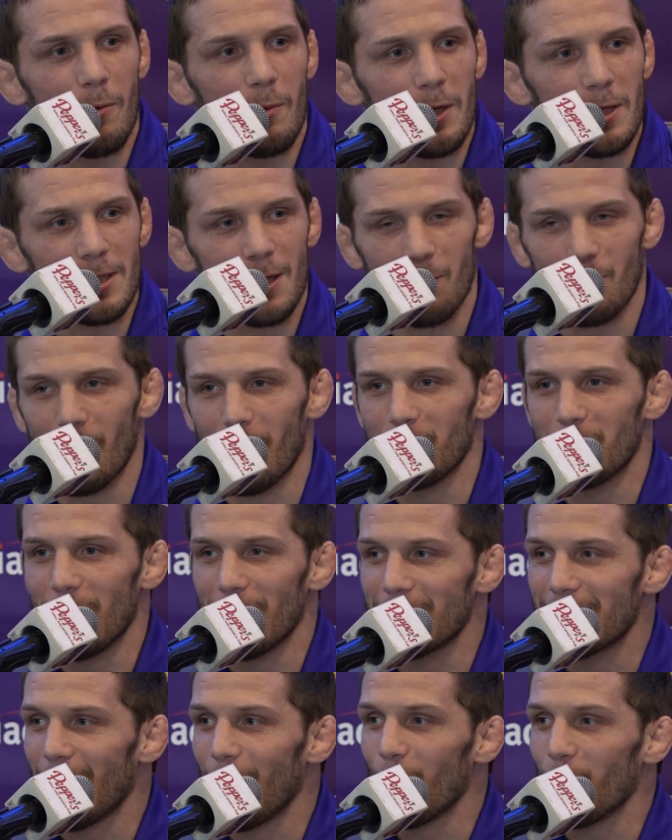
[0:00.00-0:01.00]
I mean, sometimes
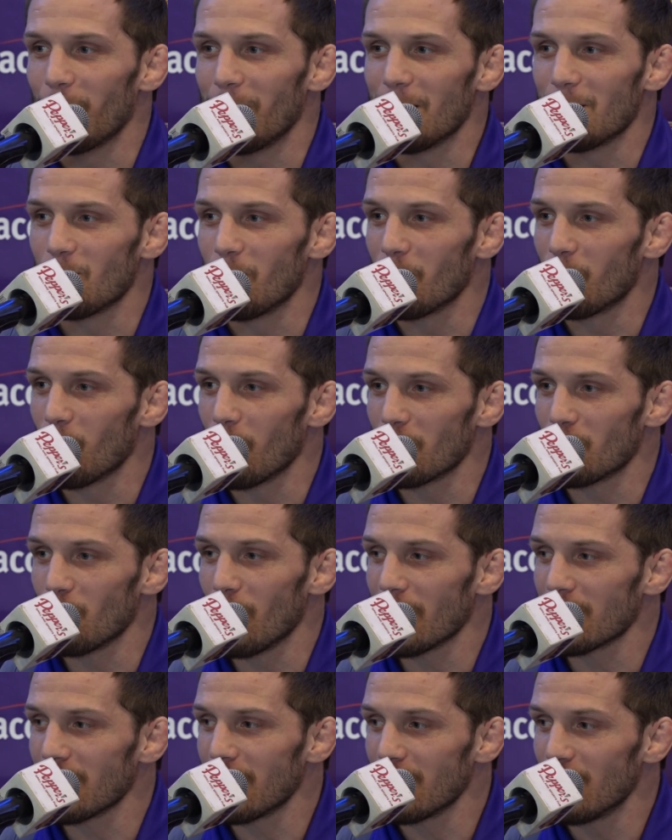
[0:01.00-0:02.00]
that's how it is with
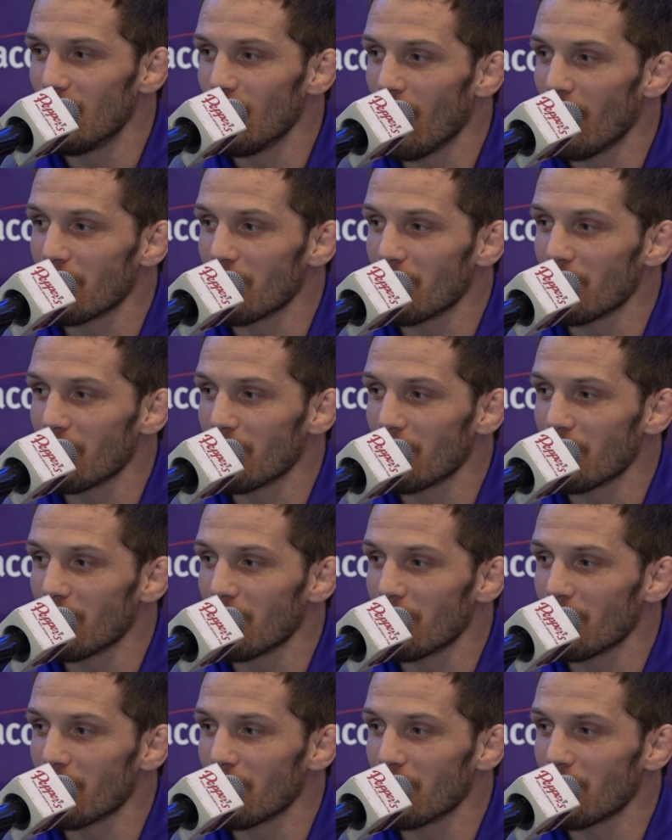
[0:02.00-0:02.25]
wrestling too.